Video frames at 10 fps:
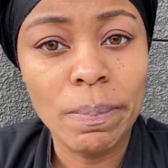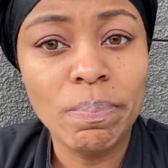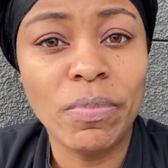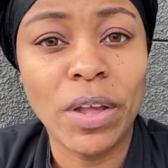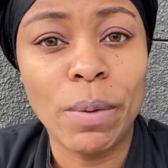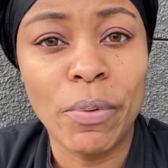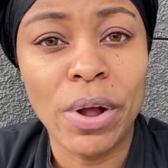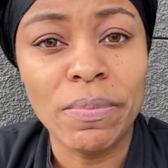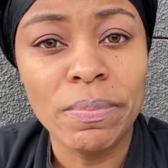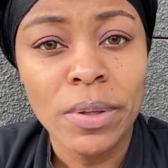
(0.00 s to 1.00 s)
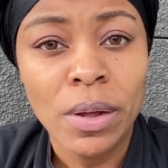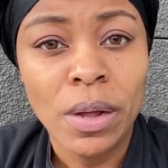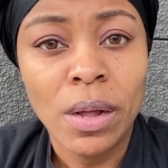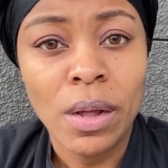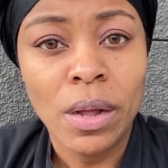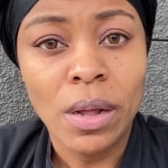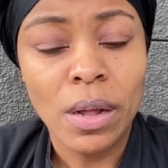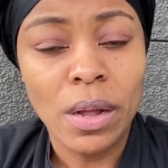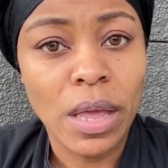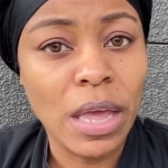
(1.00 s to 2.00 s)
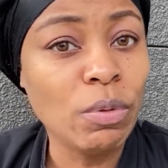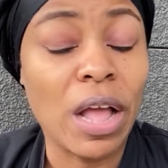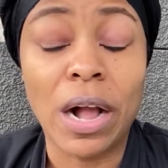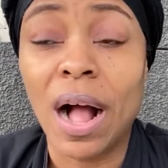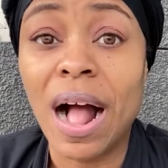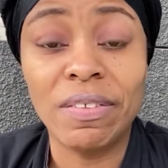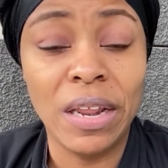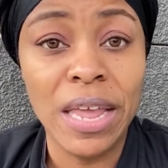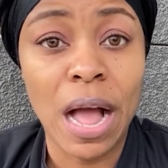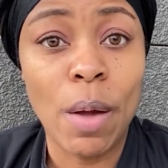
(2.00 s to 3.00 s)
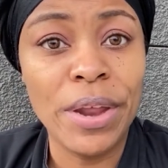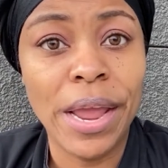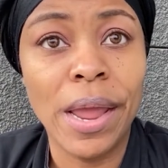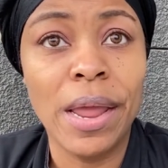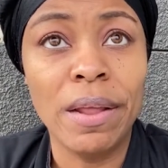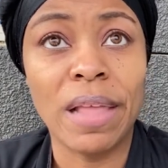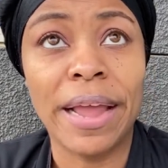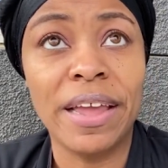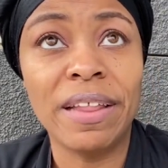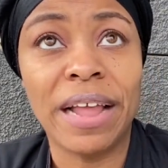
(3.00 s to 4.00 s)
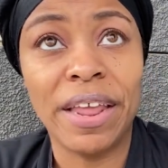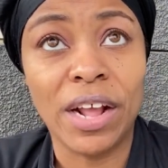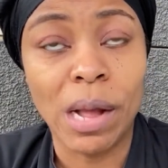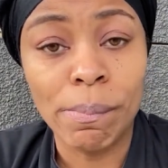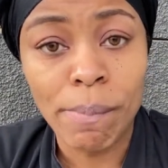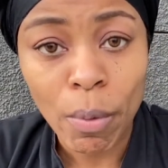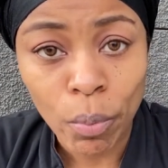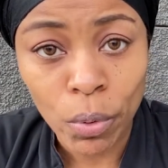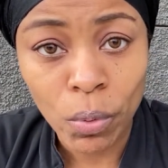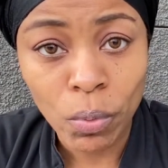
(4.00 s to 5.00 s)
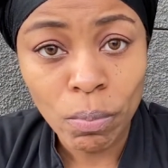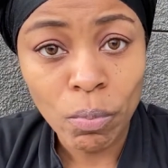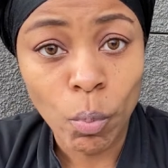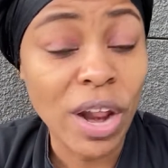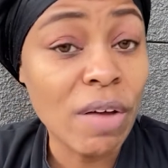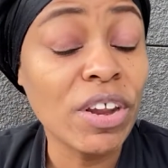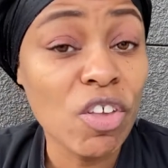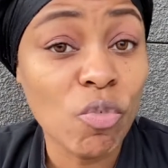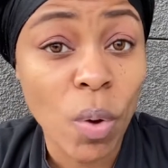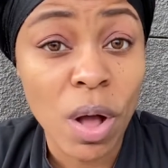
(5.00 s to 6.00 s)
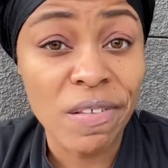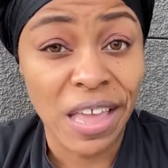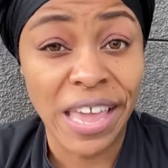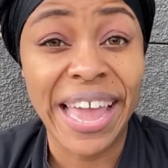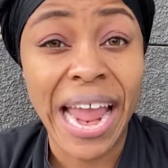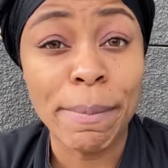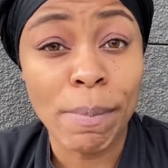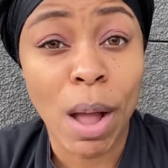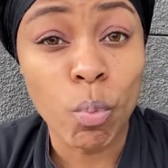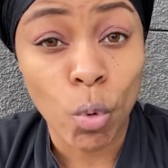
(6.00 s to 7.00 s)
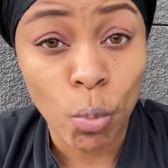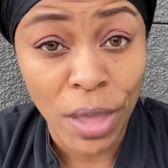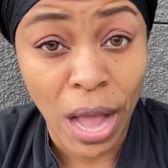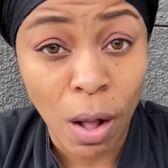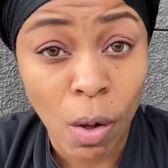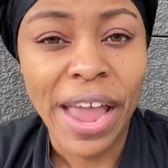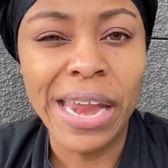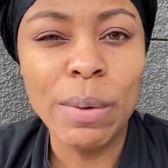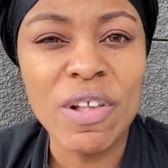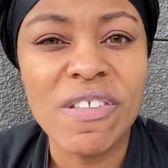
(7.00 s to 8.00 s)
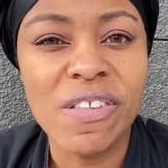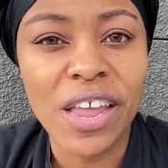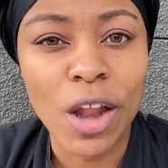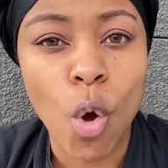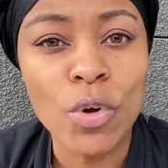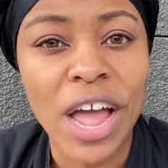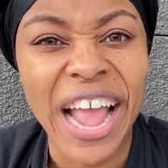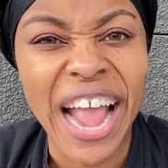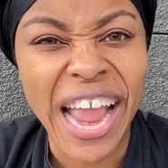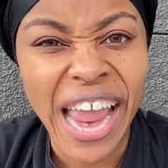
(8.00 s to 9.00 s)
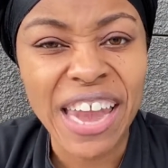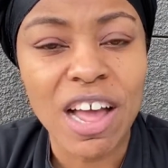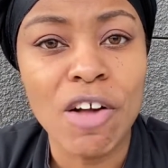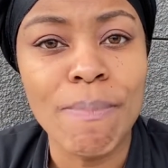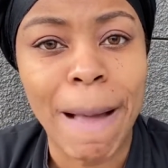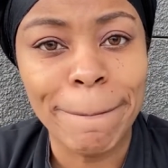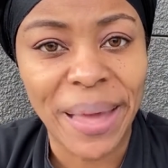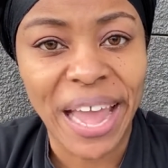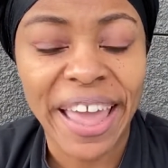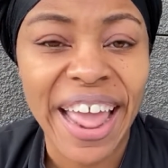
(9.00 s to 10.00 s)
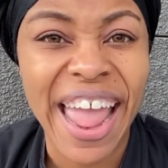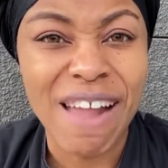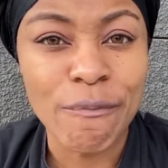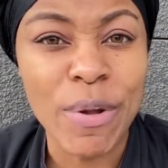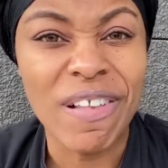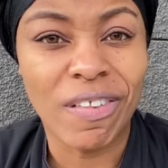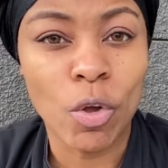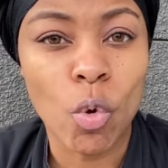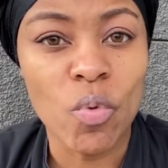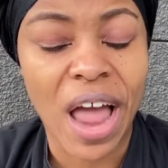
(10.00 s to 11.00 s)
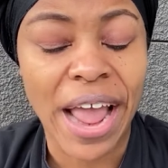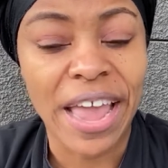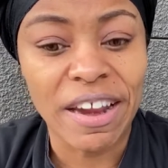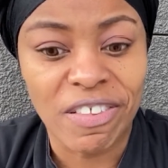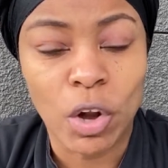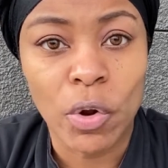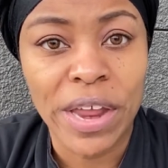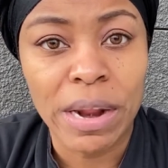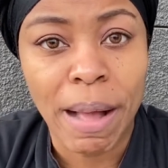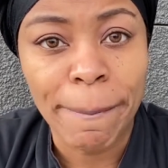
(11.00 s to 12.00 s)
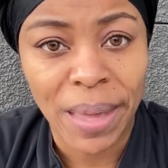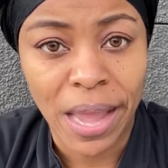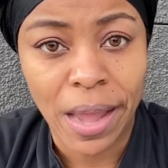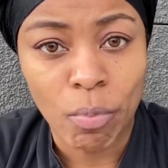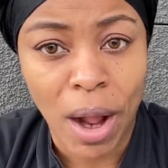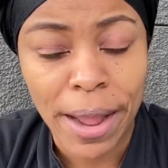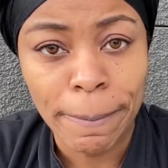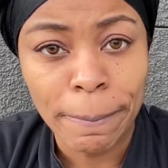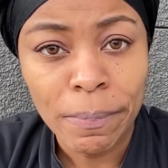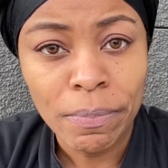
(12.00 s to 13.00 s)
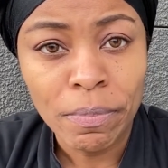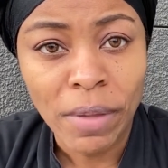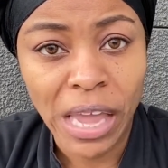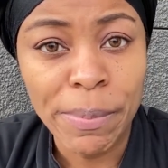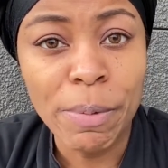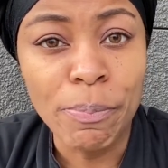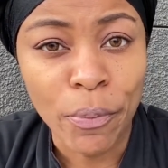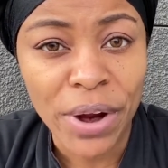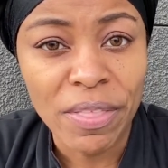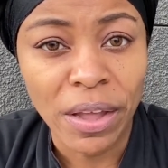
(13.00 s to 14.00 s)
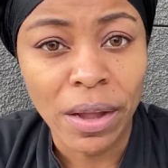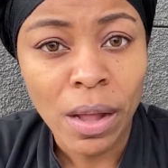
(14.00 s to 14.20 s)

Take a breath. It was constantly, y'all. Then it's like it'd come in my room. Whatever this was, it came in my room, y'all, and it would sit on the end of my bed every single night. It'd sit on the end of my bed, right? And it'd be breathing.